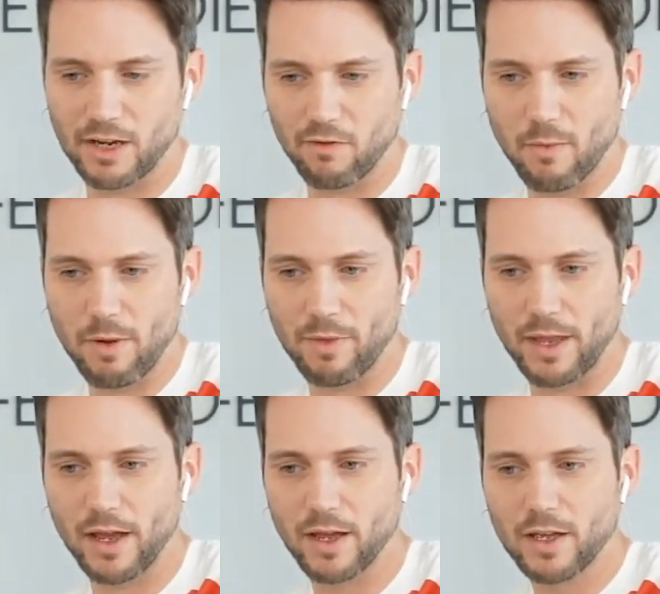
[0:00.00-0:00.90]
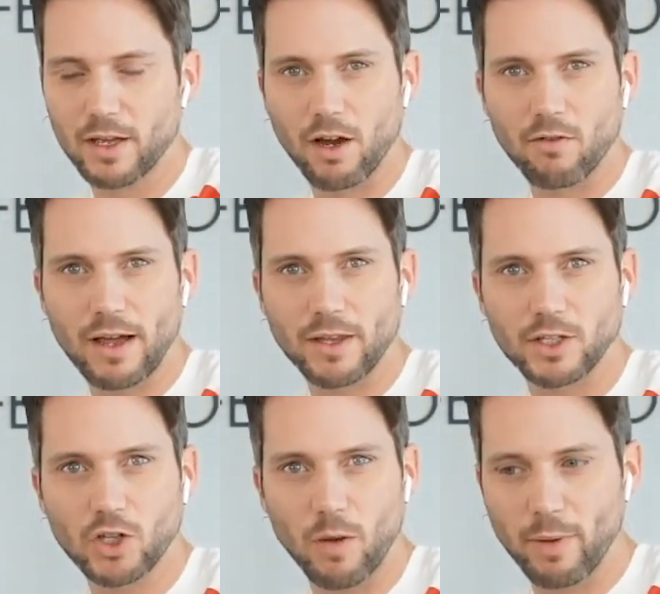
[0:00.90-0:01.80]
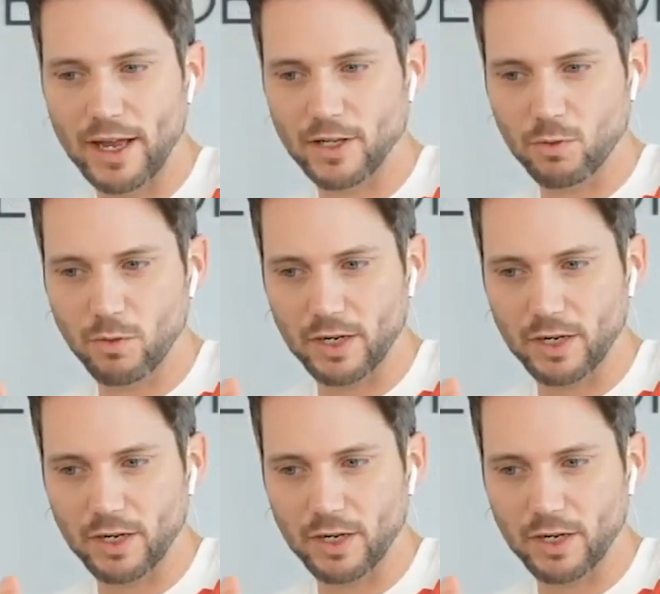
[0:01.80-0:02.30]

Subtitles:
remember that. Around the top edge, you want